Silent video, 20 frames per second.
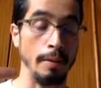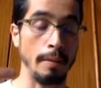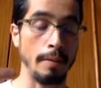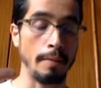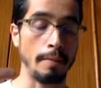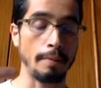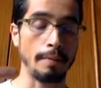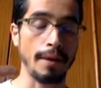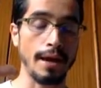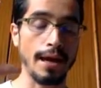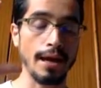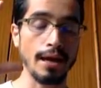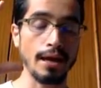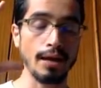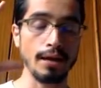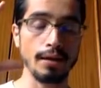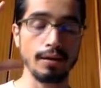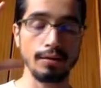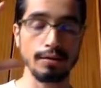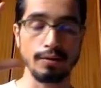
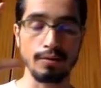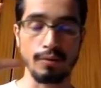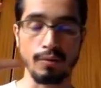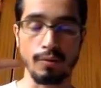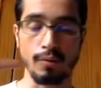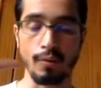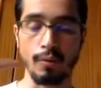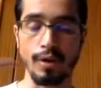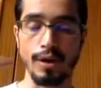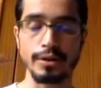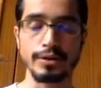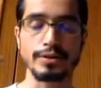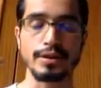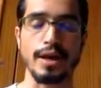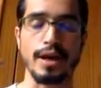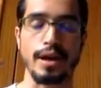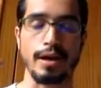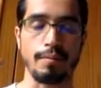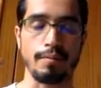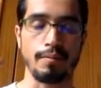by one
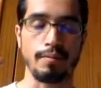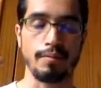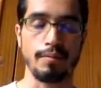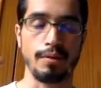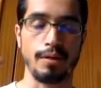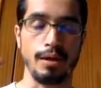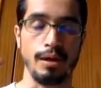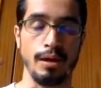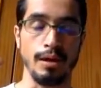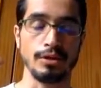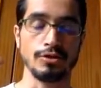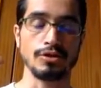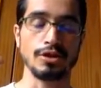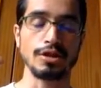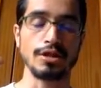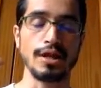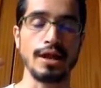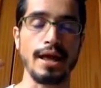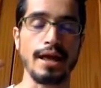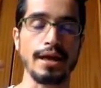time, just
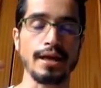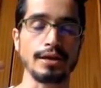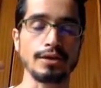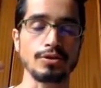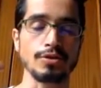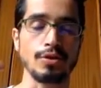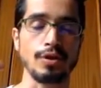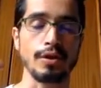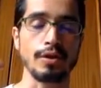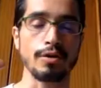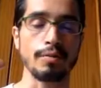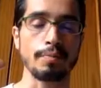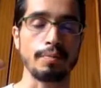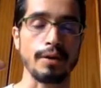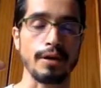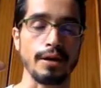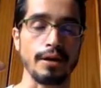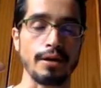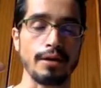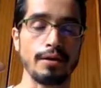like a soccer
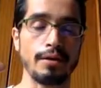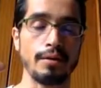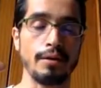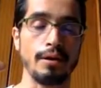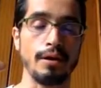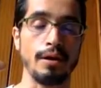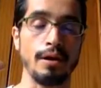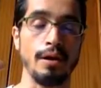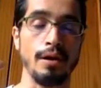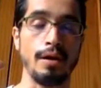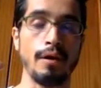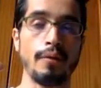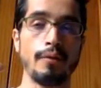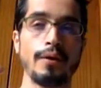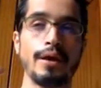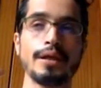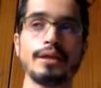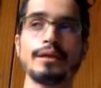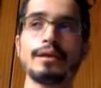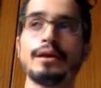player.
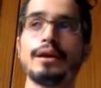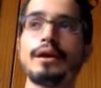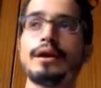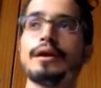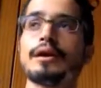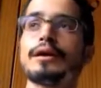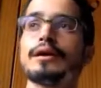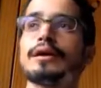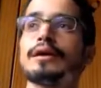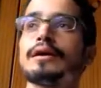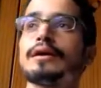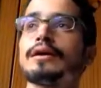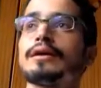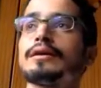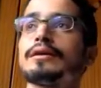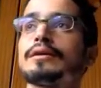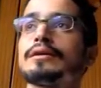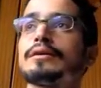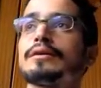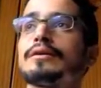When
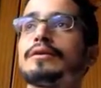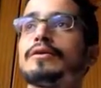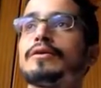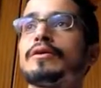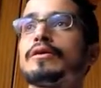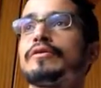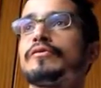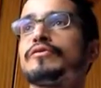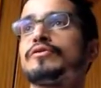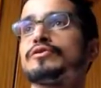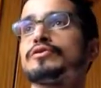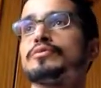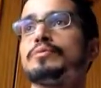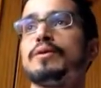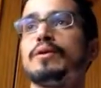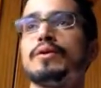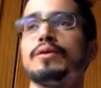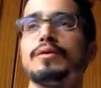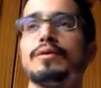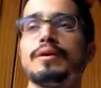or a
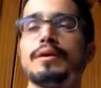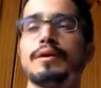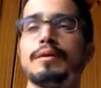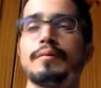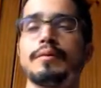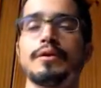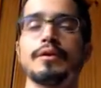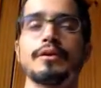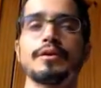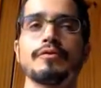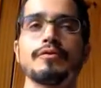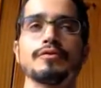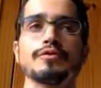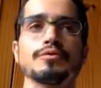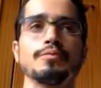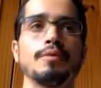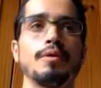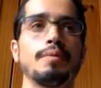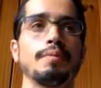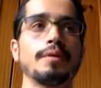football, American
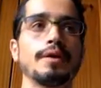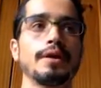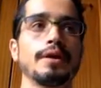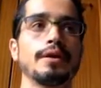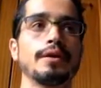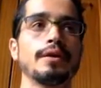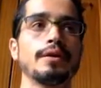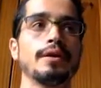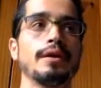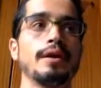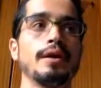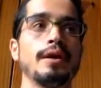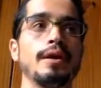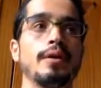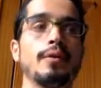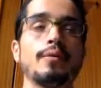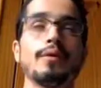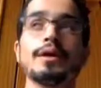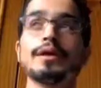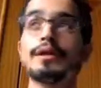football player,
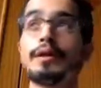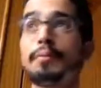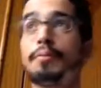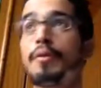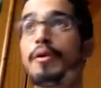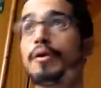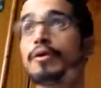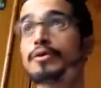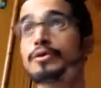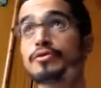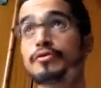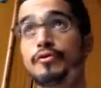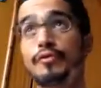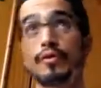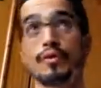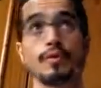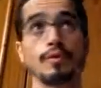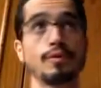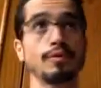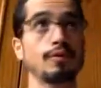when the ball is
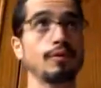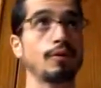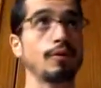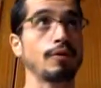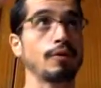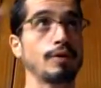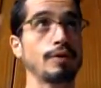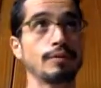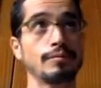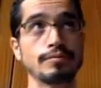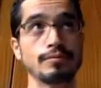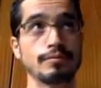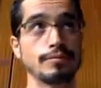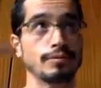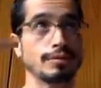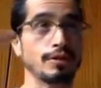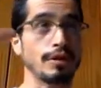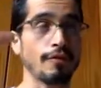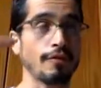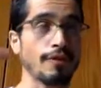thrown or
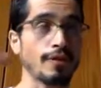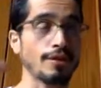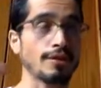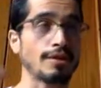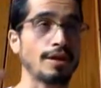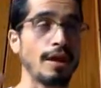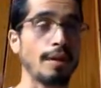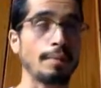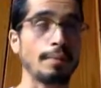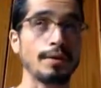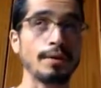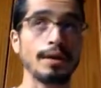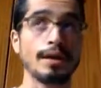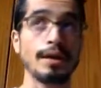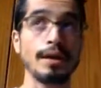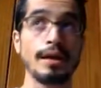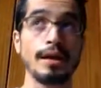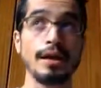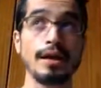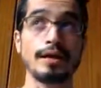something is happening,
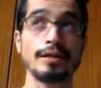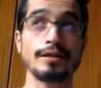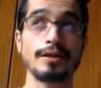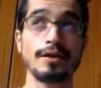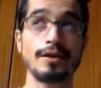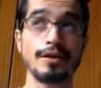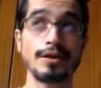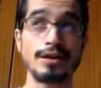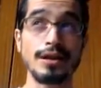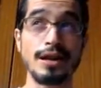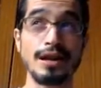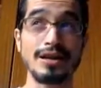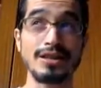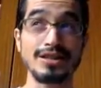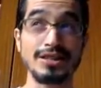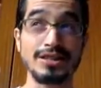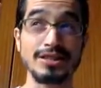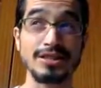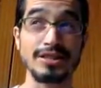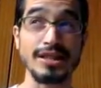there are
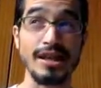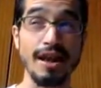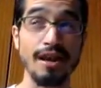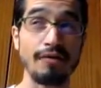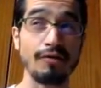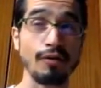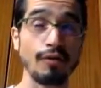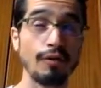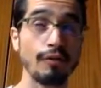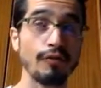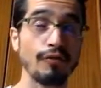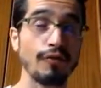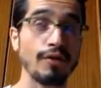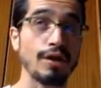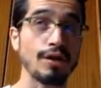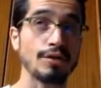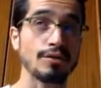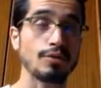several things